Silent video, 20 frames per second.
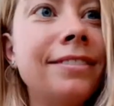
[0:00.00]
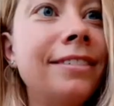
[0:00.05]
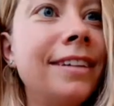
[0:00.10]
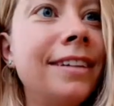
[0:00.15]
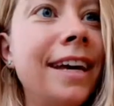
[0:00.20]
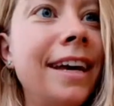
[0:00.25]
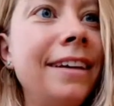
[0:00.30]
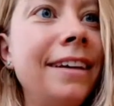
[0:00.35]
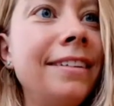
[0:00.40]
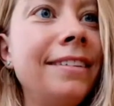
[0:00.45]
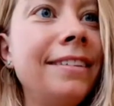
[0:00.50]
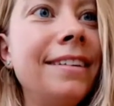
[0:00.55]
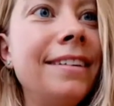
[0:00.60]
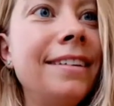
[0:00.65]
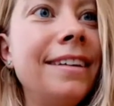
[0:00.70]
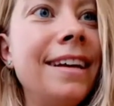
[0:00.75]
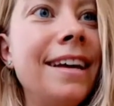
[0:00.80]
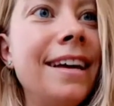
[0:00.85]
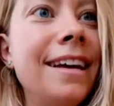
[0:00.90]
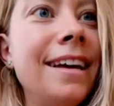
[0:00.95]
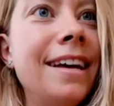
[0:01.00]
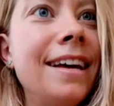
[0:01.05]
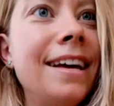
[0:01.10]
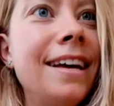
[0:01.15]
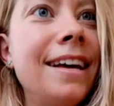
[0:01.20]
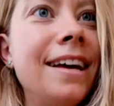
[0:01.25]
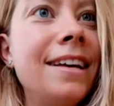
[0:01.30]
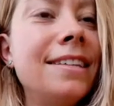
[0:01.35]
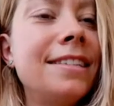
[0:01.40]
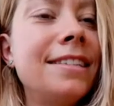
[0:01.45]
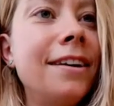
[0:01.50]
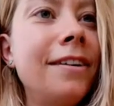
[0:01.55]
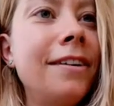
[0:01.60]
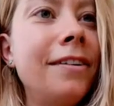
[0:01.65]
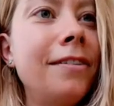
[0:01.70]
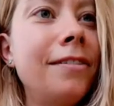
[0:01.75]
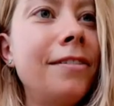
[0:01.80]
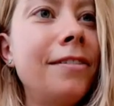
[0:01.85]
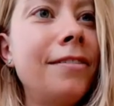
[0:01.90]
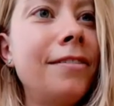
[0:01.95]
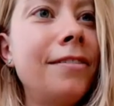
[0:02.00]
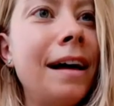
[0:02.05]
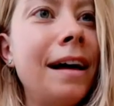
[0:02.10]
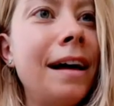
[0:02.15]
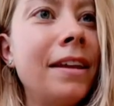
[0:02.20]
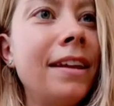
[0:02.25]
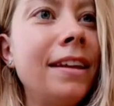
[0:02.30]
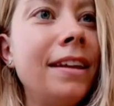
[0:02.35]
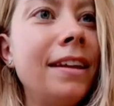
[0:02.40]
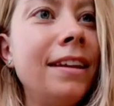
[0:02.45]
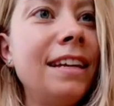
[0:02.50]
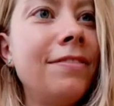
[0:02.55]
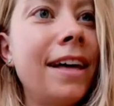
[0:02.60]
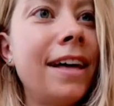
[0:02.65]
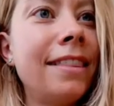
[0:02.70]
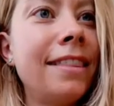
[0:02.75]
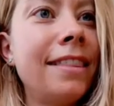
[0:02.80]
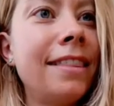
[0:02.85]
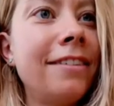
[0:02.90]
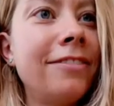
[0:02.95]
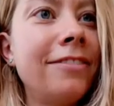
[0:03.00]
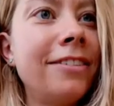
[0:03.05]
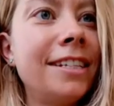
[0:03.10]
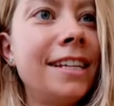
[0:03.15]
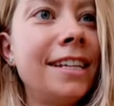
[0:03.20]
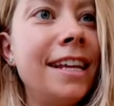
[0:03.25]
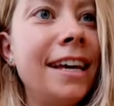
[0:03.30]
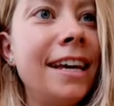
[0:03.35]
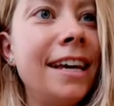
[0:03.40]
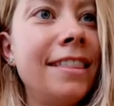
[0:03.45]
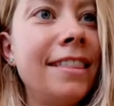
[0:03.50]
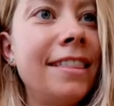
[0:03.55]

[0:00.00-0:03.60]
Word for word: Okay? So I'm going to leave that there for today.